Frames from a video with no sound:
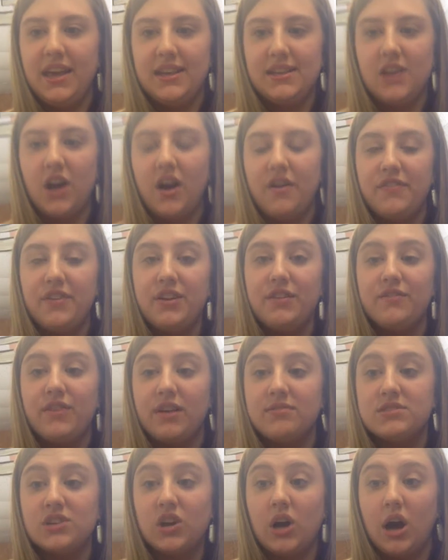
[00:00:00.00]
it often
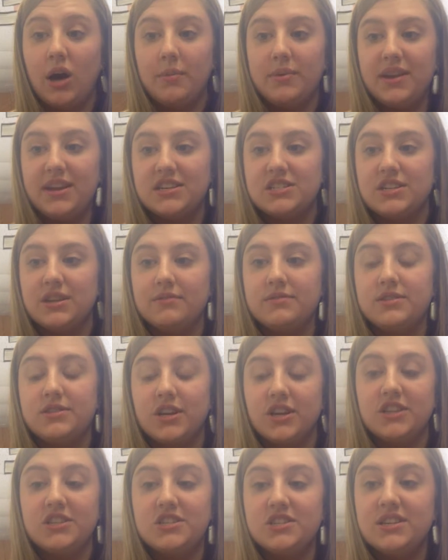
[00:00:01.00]
involves a combination of
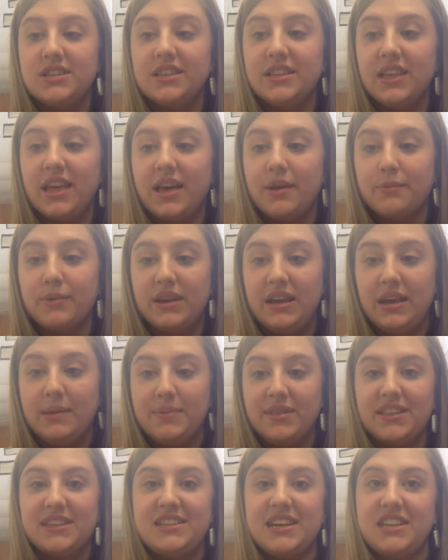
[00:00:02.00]
surgery,
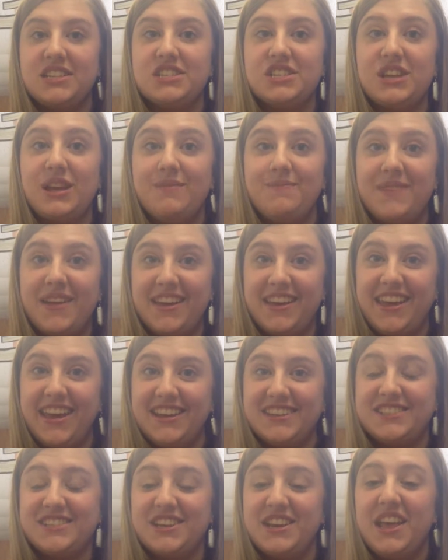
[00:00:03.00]
rehabilitation, and
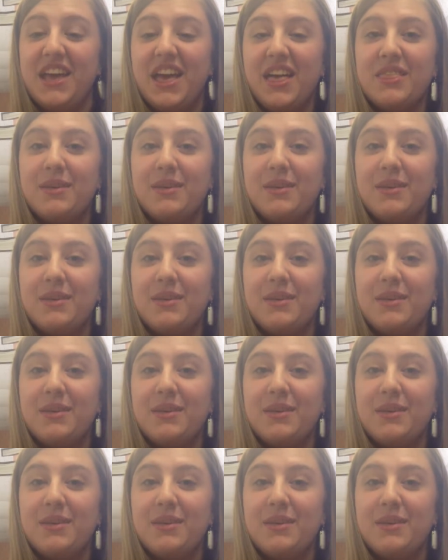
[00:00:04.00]
medication.